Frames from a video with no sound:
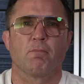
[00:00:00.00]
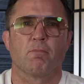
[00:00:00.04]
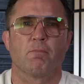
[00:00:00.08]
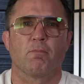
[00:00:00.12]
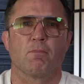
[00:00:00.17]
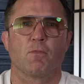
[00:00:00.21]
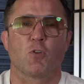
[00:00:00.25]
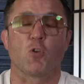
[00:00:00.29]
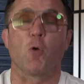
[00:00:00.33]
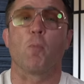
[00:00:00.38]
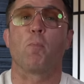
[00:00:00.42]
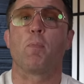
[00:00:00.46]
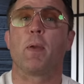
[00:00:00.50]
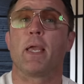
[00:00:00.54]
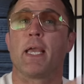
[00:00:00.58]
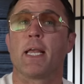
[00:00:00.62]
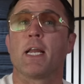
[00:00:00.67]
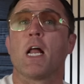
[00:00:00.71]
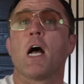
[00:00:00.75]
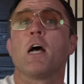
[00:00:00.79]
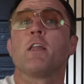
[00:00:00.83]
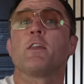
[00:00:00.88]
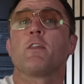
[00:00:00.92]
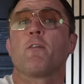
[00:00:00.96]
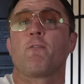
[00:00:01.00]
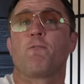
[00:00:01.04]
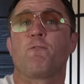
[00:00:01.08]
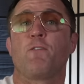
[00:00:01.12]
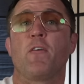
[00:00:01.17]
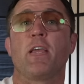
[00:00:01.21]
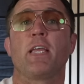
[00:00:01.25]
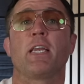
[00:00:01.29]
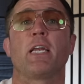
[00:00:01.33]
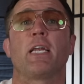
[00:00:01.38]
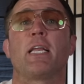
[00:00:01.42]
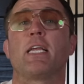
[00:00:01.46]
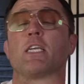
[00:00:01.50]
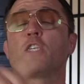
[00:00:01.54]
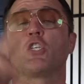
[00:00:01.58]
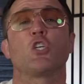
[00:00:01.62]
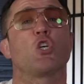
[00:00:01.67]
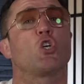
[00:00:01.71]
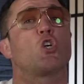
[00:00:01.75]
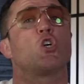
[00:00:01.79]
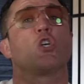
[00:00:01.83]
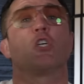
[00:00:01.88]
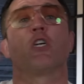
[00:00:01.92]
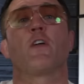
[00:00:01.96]
So being undefeated
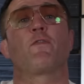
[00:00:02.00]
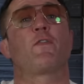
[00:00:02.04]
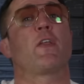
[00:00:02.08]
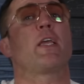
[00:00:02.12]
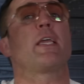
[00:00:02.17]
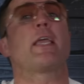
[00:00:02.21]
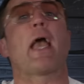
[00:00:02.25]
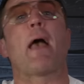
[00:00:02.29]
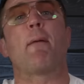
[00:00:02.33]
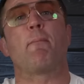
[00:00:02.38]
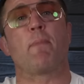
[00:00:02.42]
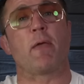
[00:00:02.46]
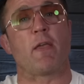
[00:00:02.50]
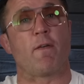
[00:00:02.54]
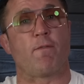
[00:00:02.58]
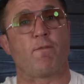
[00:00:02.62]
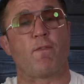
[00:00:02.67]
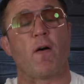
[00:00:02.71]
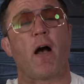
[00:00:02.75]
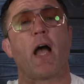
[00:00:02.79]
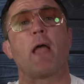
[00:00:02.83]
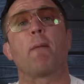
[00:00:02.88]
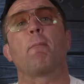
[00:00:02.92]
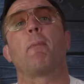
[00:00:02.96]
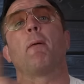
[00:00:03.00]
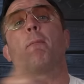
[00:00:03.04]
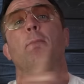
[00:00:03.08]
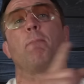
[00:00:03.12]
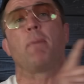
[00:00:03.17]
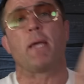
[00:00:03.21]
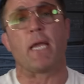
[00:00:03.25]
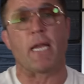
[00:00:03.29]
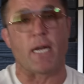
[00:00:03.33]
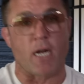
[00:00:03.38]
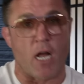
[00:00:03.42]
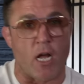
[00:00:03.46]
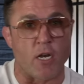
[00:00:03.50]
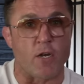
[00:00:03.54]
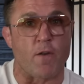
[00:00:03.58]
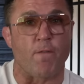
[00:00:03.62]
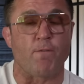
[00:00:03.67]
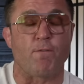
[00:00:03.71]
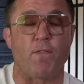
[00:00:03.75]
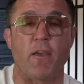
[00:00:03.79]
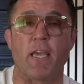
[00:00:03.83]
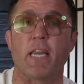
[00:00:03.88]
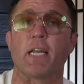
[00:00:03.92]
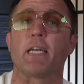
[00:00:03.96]
isn't good enough to get me a fight, but being
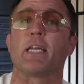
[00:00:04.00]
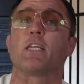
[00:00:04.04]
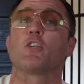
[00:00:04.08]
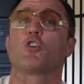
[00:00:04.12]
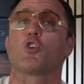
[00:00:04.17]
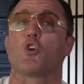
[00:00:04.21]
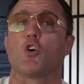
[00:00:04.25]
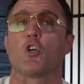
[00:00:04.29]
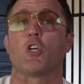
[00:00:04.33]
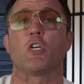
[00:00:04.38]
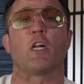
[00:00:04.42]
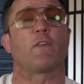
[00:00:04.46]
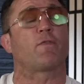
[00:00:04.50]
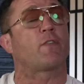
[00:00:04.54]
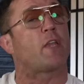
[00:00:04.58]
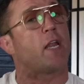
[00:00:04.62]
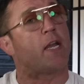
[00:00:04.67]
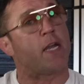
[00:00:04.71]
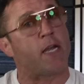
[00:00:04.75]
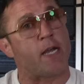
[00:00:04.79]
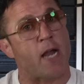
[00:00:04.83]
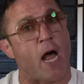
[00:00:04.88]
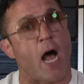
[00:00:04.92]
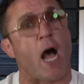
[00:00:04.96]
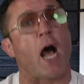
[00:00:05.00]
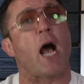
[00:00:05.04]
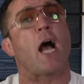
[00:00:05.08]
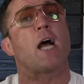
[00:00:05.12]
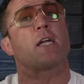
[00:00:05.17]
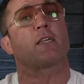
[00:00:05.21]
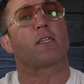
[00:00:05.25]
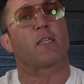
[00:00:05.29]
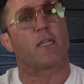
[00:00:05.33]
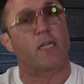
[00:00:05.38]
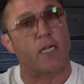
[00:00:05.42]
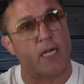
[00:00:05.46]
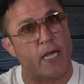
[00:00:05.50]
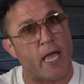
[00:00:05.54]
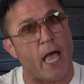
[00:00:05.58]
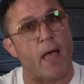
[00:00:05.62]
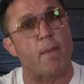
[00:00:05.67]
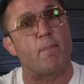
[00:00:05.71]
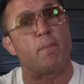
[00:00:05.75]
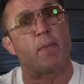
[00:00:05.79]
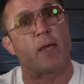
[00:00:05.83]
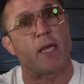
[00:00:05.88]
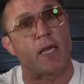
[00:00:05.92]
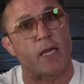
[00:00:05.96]
undefeated is good enough to not
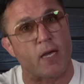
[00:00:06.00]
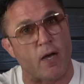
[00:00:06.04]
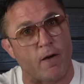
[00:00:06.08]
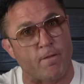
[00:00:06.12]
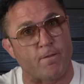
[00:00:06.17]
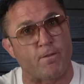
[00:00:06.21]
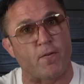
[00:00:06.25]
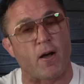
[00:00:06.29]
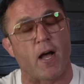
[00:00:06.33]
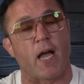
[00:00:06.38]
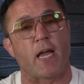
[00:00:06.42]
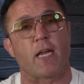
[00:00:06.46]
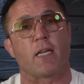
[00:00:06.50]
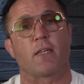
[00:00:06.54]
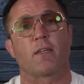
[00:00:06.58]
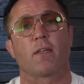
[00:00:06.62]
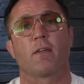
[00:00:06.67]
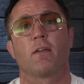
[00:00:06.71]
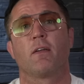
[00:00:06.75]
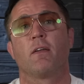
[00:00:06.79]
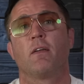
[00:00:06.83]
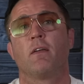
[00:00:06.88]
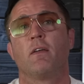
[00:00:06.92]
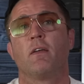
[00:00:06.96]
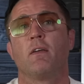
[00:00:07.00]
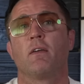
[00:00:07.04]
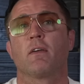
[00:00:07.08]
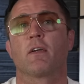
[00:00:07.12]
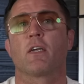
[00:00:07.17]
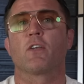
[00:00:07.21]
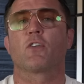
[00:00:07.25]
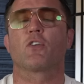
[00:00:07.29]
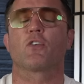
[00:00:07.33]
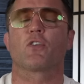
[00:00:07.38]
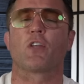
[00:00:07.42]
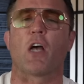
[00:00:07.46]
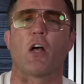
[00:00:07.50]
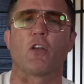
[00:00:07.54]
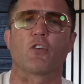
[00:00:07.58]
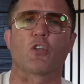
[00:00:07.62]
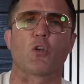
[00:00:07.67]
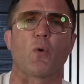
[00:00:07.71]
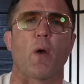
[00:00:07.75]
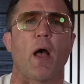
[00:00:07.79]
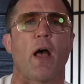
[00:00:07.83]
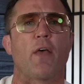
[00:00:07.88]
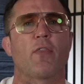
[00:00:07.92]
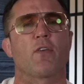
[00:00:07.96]
get me a fight. Because there's
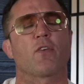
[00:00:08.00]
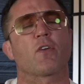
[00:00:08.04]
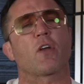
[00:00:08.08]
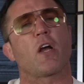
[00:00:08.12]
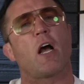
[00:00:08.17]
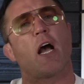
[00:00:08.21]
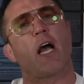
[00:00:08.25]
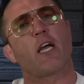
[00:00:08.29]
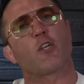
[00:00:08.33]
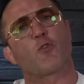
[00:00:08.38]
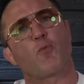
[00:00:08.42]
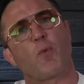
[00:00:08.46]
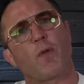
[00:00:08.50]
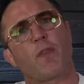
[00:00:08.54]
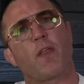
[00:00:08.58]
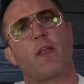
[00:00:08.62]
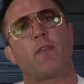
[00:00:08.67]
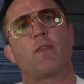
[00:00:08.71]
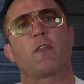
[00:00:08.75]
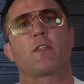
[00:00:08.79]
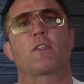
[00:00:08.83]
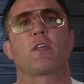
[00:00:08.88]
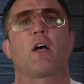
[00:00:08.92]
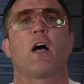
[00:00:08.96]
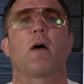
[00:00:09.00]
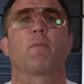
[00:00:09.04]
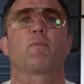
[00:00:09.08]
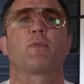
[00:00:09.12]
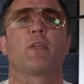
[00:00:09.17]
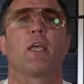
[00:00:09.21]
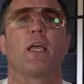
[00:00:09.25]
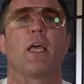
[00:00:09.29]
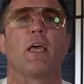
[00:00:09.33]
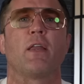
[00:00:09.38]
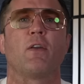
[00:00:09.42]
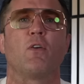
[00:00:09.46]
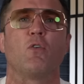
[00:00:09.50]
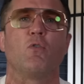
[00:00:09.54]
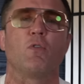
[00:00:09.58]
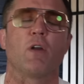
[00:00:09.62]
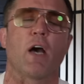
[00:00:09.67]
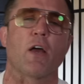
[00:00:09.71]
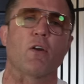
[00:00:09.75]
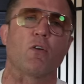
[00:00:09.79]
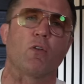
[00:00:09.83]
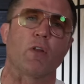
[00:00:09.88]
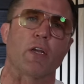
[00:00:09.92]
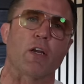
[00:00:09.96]
also other guys within the top 10 who
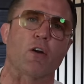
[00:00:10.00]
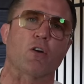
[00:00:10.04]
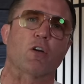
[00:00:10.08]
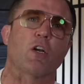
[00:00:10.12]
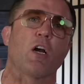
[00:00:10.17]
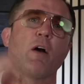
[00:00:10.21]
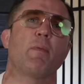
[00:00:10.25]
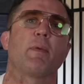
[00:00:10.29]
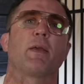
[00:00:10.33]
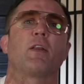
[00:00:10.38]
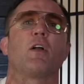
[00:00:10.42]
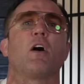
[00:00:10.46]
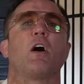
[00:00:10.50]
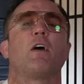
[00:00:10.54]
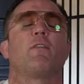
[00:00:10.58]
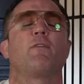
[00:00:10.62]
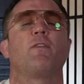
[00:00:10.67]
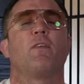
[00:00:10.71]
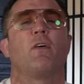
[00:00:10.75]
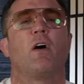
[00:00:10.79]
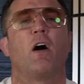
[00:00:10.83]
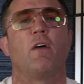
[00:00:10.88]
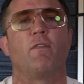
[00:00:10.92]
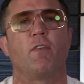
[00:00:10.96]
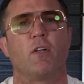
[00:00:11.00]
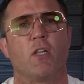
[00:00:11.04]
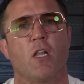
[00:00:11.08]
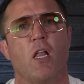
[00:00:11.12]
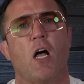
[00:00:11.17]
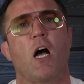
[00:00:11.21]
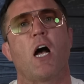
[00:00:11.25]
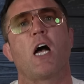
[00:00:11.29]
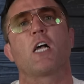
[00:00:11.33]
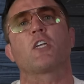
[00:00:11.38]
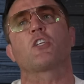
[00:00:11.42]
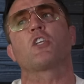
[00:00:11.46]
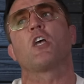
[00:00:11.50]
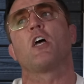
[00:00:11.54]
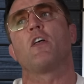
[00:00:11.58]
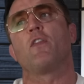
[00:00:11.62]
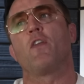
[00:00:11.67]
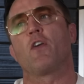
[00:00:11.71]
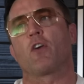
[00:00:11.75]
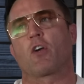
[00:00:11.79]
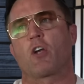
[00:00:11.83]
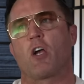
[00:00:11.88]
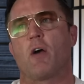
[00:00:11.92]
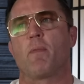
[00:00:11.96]
not only are coming off of a loss,
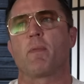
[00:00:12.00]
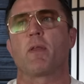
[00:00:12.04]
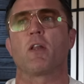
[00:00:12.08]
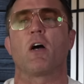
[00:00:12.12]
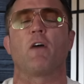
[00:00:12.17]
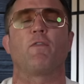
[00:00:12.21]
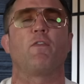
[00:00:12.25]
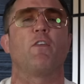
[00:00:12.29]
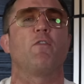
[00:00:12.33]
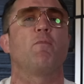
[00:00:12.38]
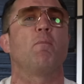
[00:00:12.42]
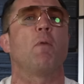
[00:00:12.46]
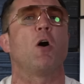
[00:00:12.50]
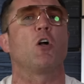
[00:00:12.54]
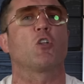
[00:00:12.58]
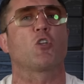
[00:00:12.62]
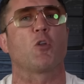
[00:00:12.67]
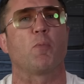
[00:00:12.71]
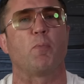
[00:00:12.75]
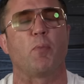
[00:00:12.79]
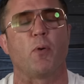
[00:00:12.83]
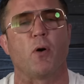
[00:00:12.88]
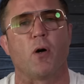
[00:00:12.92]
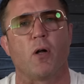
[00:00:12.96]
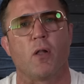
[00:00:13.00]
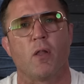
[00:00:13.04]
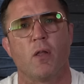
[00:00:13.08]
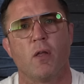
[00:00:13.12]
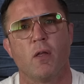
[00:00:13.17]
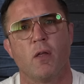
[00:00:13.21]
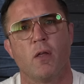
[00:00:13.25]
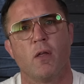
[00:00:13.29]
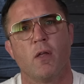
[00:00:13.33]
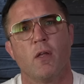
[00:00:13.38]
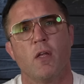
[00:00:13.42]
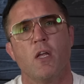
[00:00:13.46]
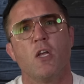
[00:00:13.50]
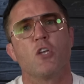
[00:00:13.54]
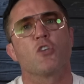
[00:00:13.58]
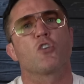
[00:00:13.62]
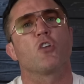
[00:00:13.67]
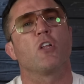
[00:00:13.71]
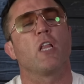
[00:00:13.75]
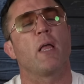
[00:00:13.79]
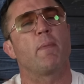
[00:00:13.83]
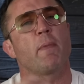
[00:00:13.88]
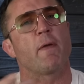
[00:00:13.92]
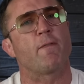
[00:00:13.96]
they're coming off of multiple.
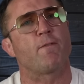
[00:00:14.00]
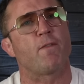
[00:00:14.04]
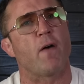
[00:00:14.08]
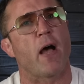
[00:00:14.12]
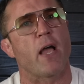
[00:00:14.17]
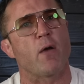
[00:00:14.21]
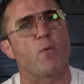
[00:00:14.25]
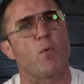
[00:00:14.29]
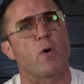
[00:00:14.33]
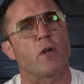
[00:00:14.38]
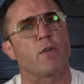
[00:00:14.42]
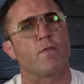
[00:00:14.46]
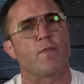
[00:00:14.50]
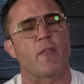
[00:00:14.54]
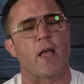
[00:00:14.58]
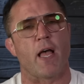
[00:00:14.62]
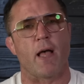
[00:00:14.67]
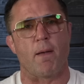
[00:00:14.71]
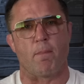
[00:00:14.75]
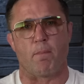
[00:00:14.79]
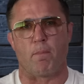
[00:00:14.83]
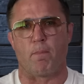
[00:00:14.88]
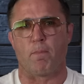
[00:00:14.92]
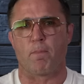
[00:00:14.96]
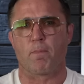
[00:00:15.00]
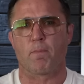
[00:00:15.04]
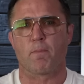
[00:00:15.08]
So let me fight one of them.